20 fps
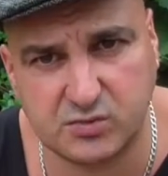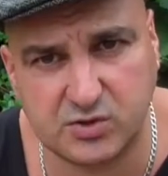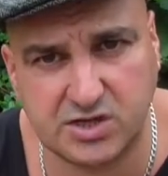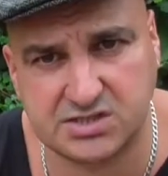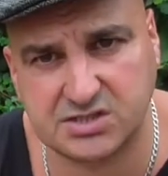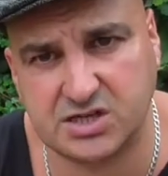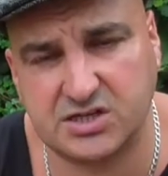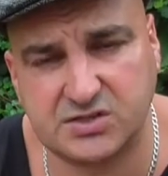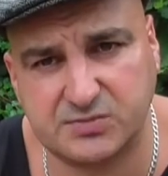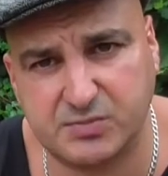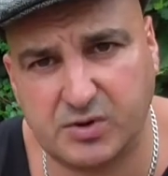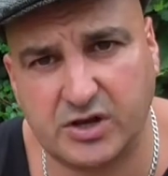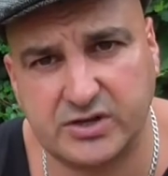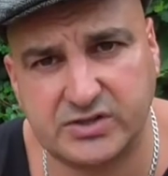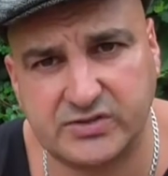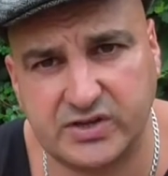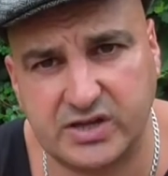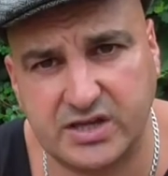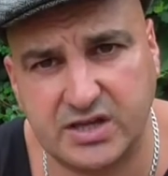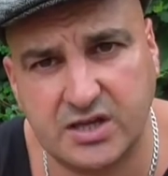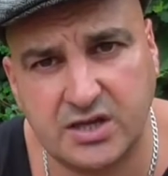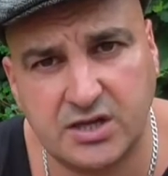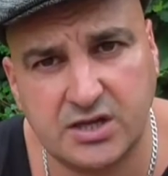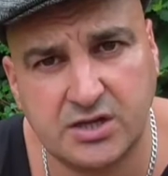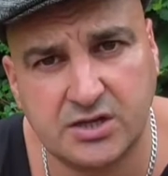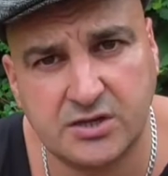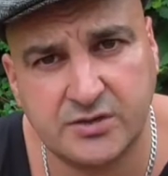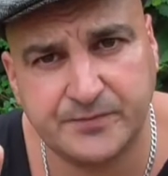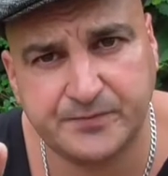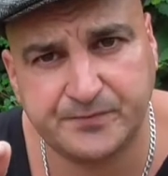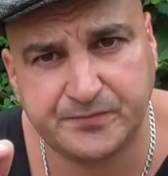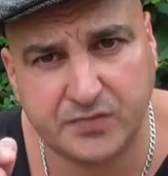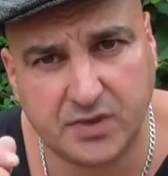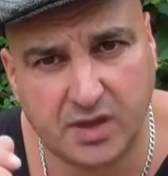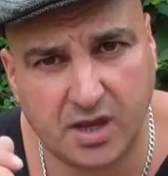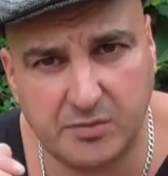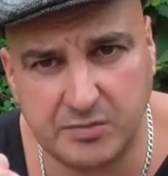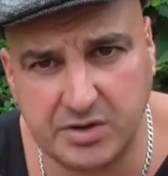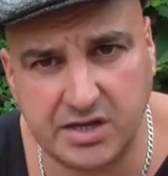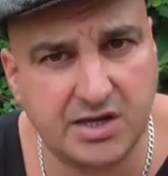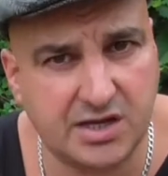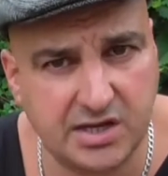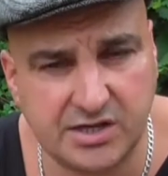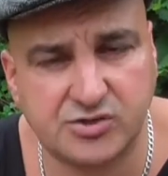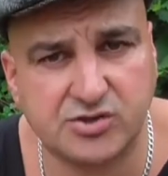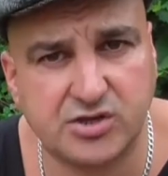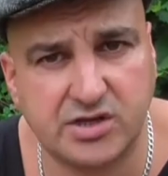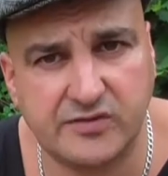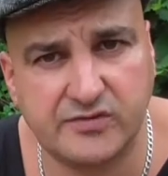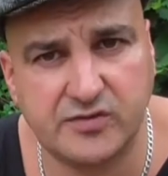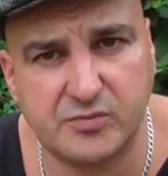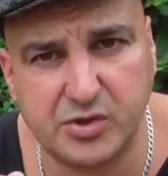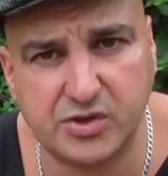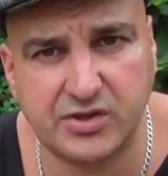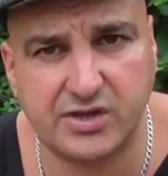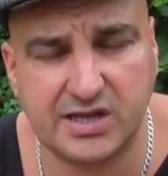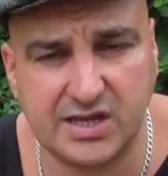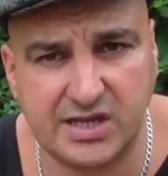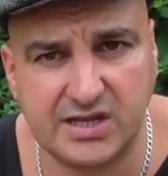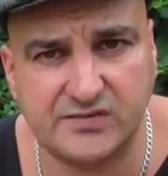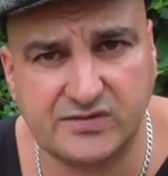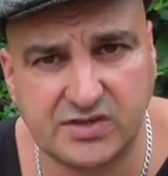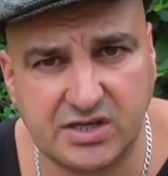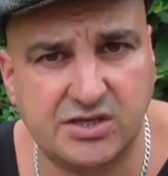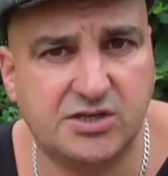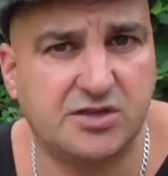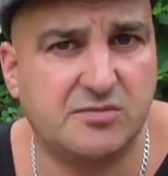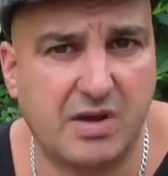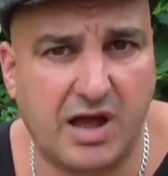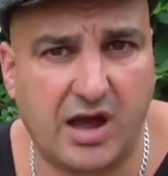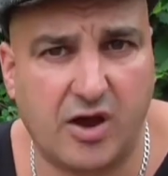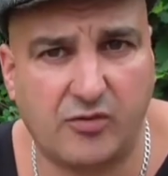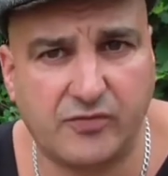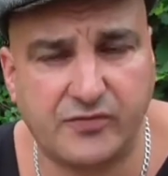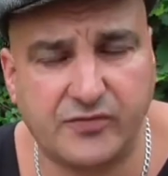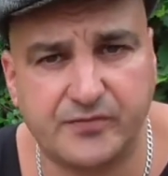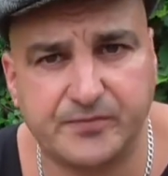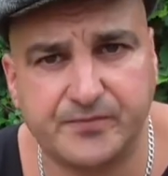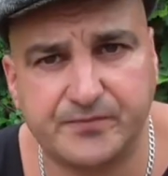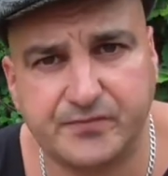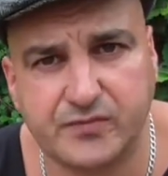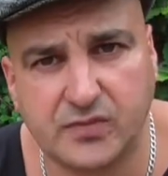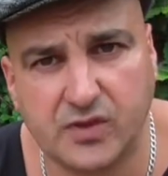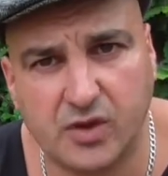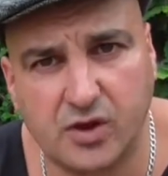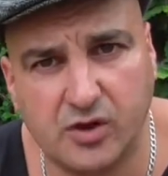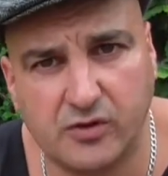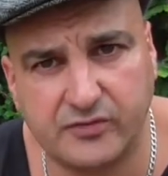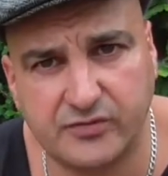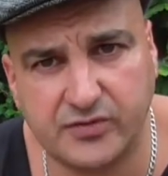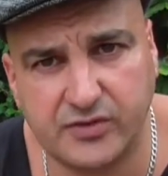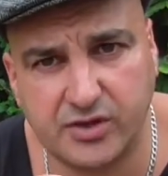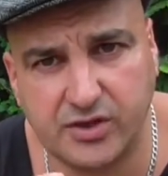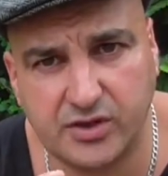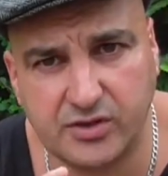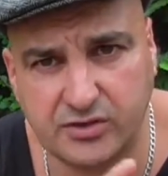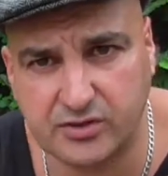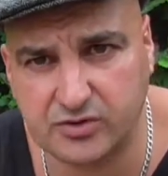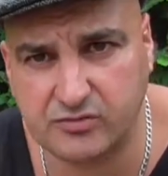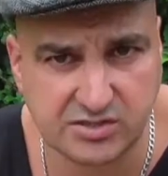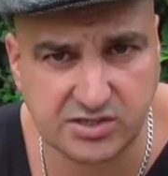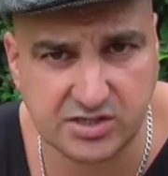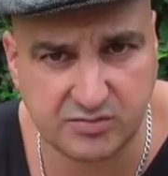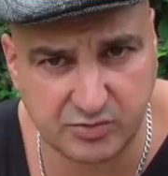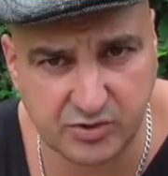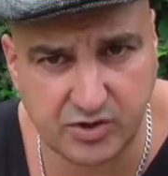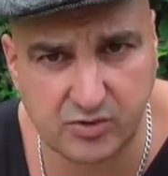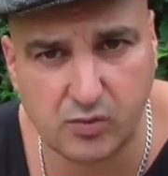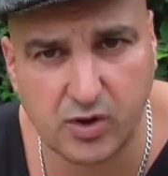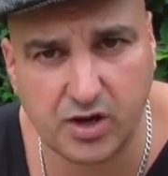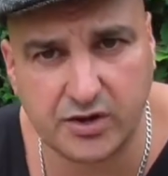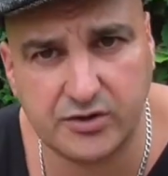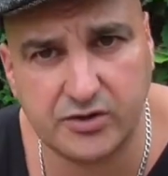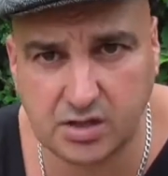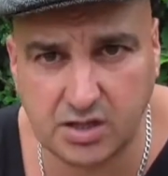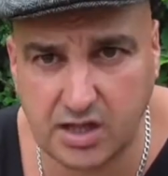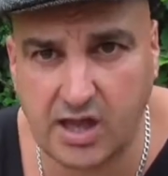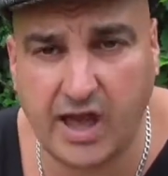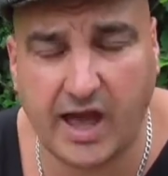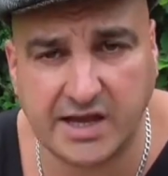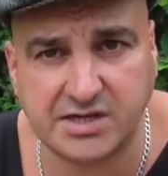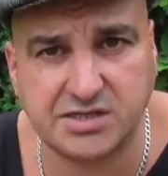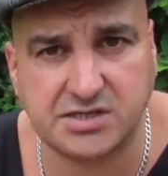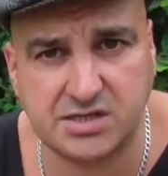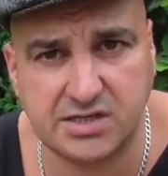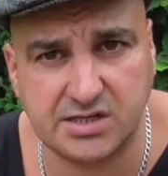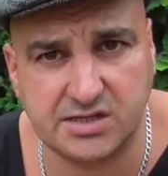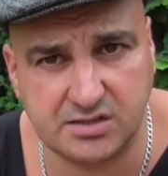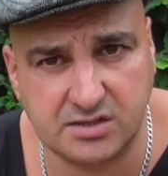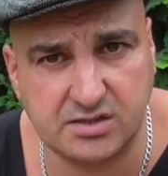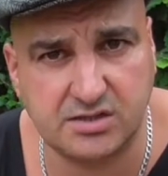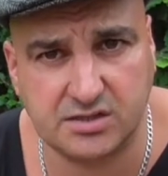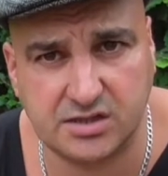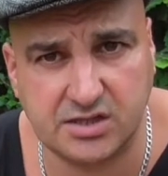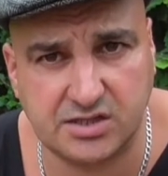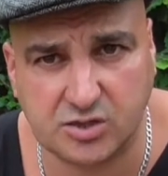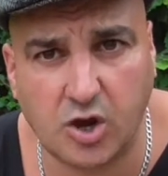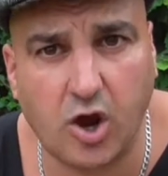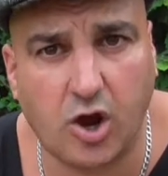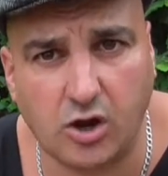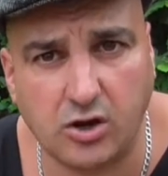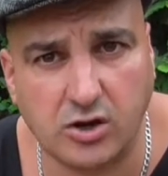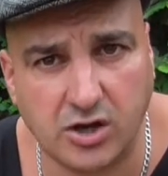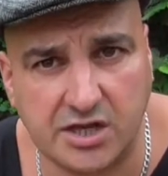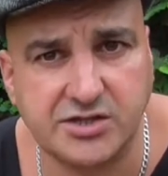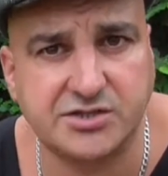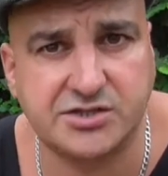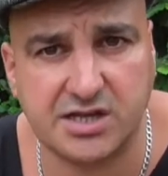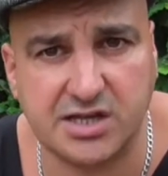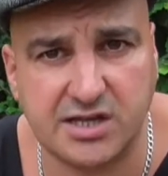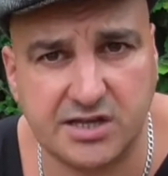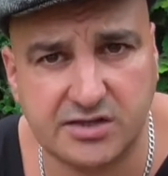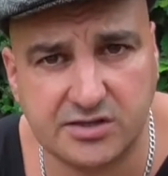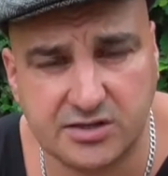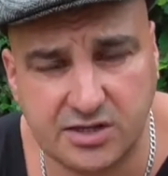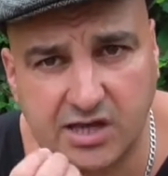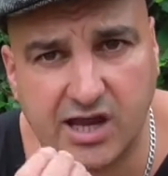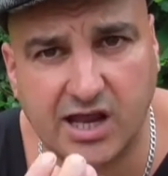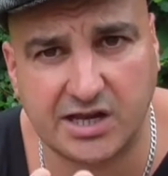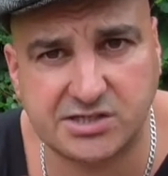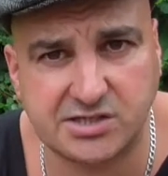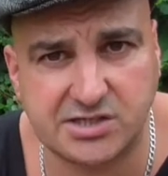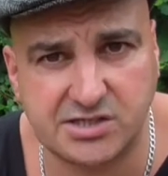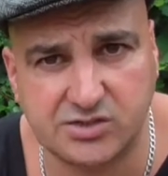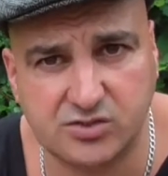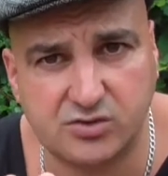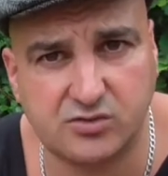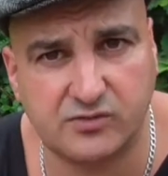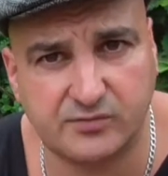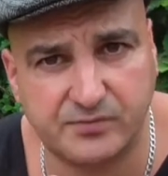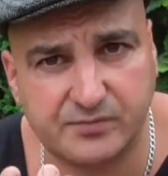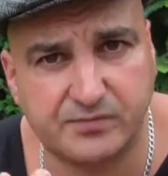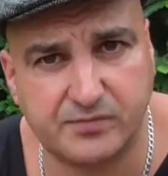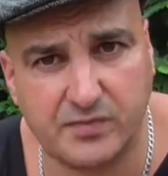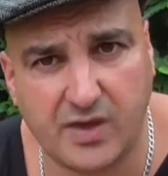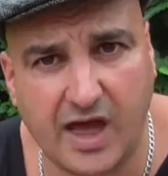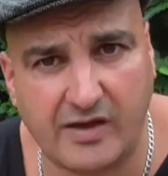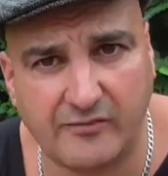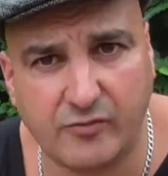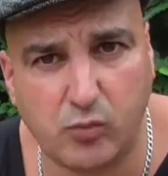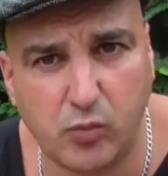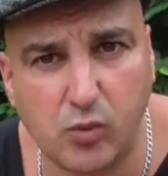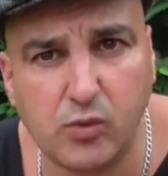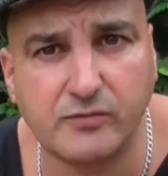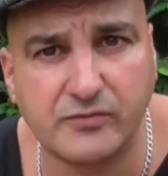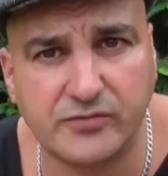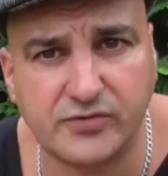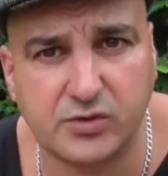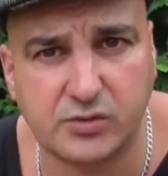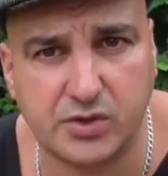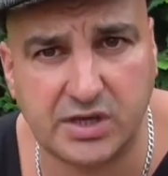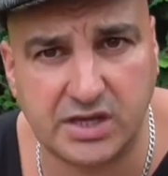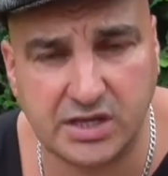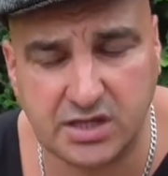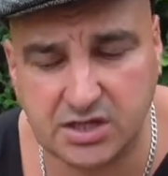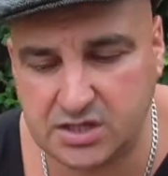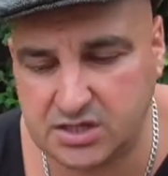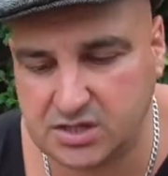And when I say spicy, I mean literally if you put the leaves in your mouth of the Cypriot one, it's hot like chili. You'll actually sort of have a warmth to it.